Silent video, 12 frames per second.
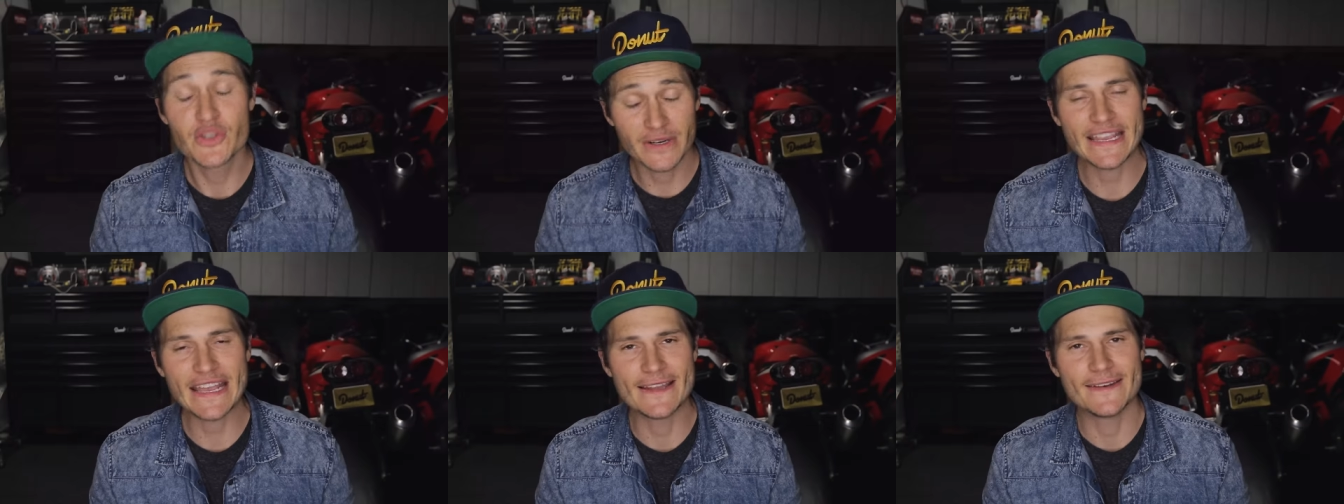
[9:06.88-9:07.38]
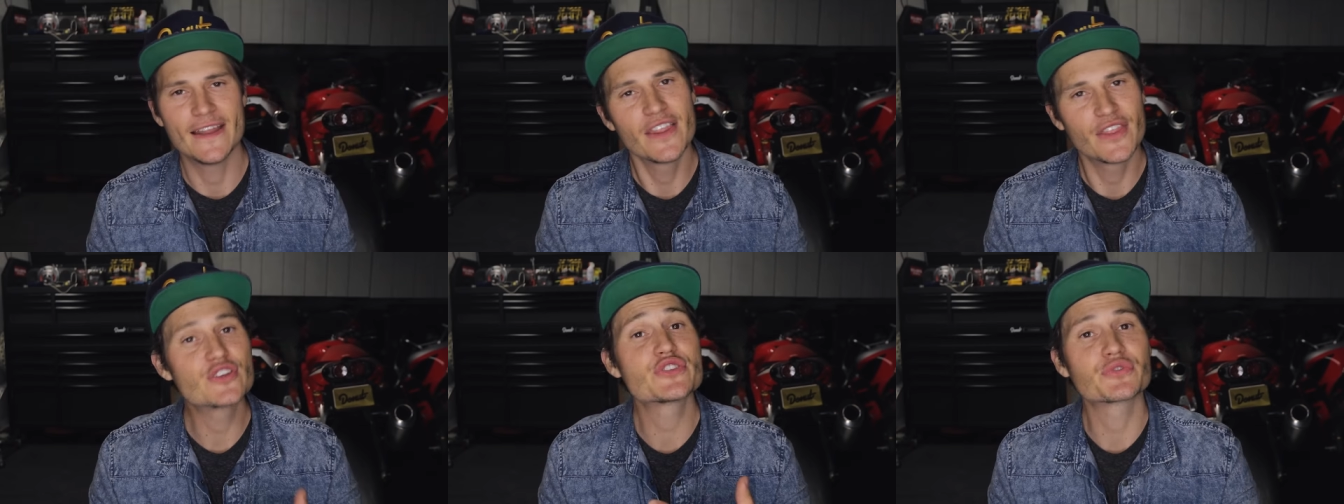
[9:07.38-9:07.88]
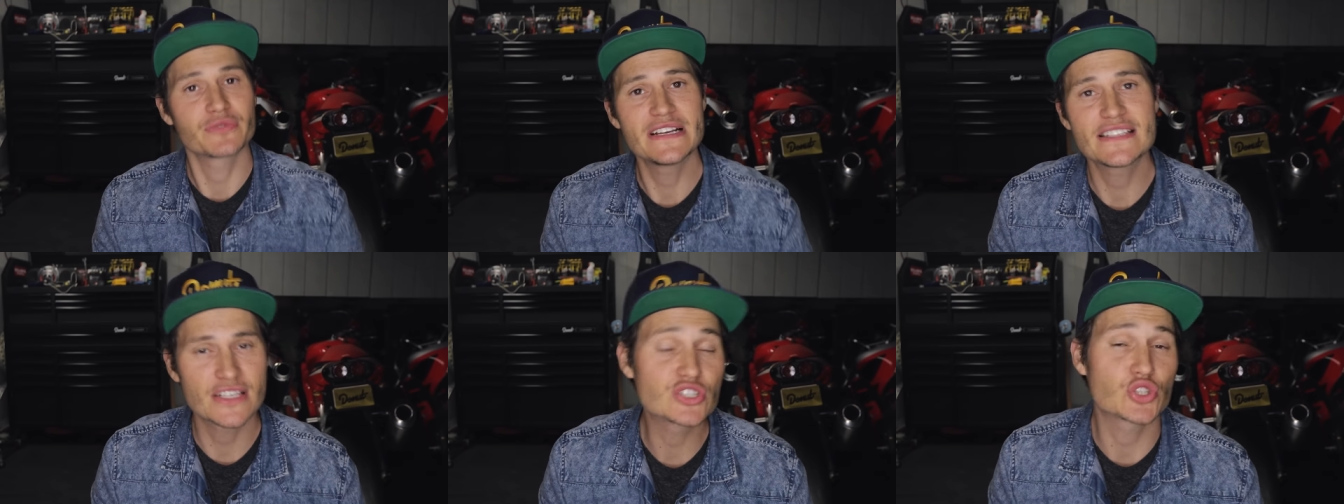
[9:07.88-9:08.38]
So again, there's a
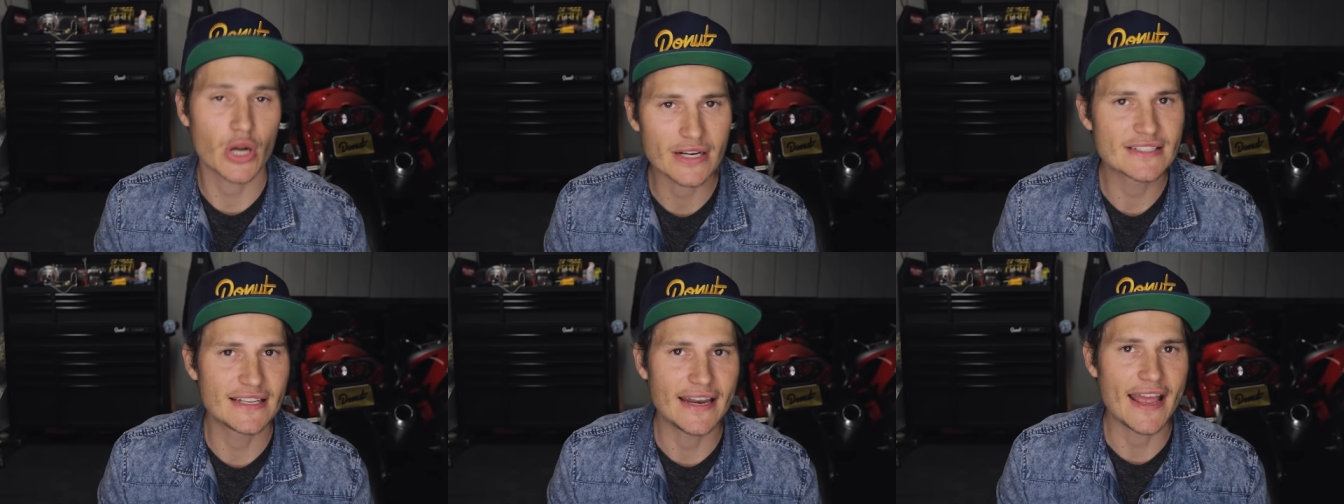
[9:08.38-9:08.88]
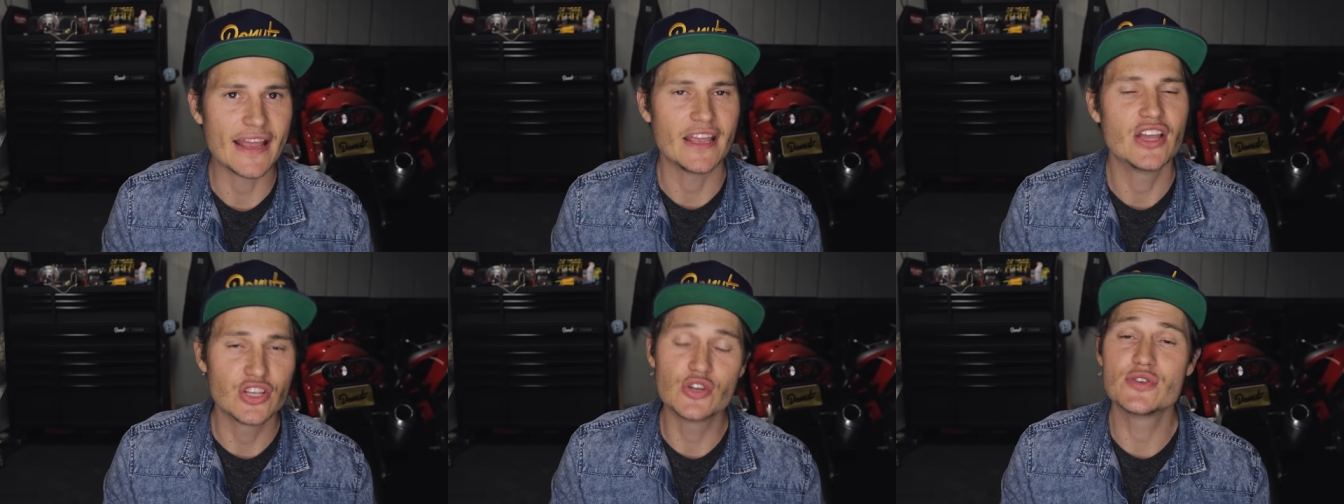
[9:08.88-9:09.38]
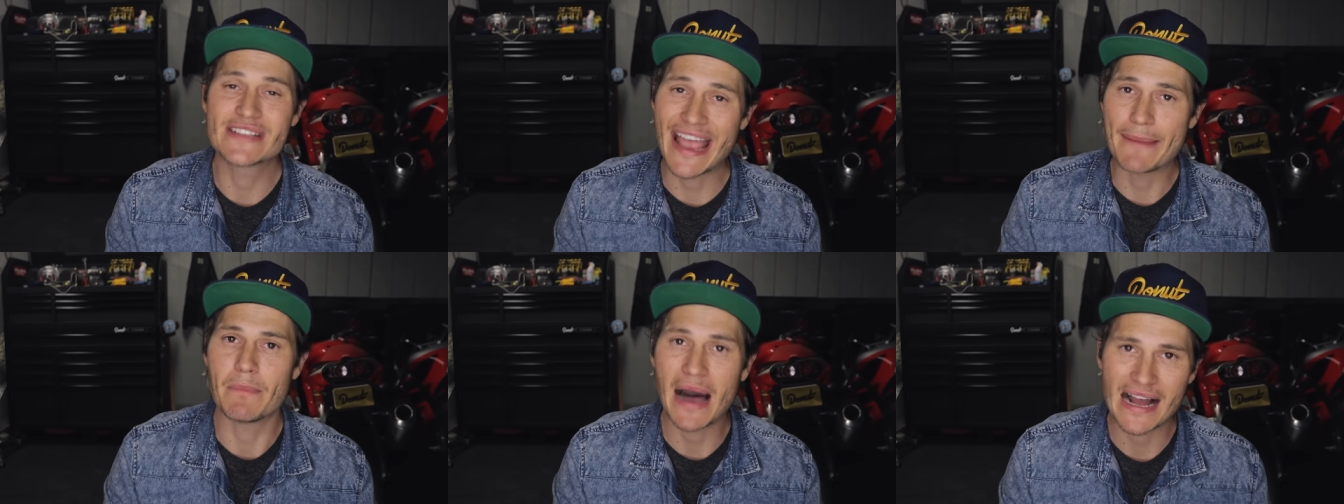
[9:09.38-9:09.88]
reason trucks today use
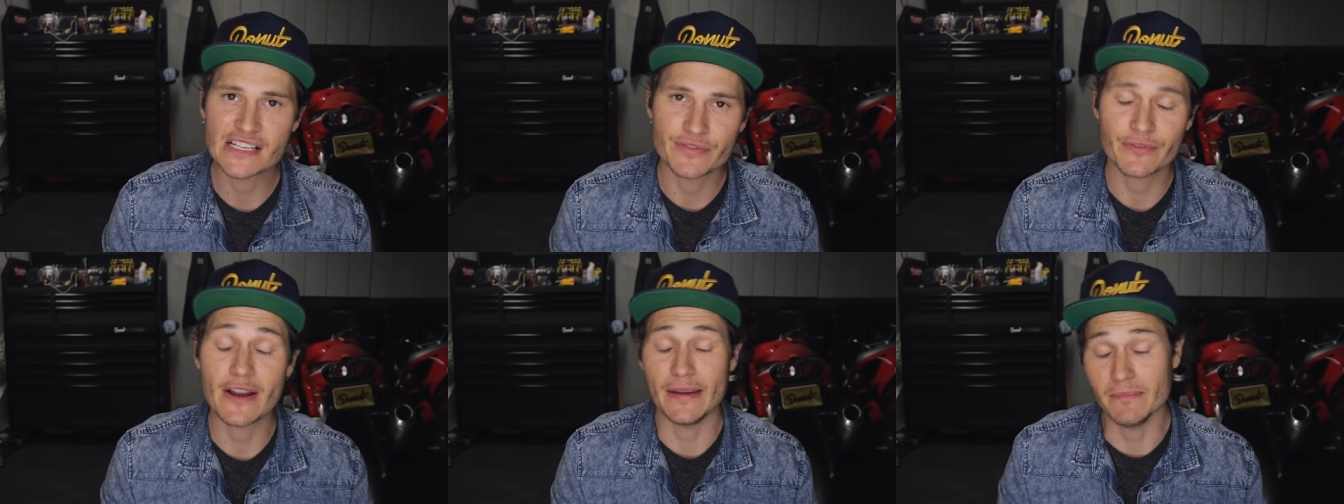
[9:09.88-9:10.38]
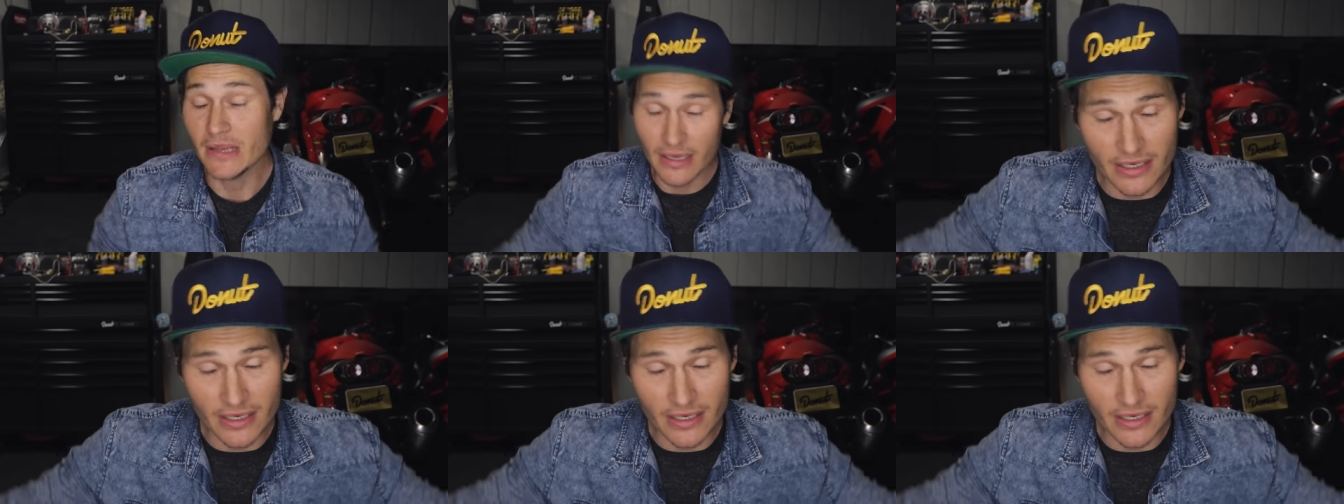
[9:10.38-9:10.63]
a box frame.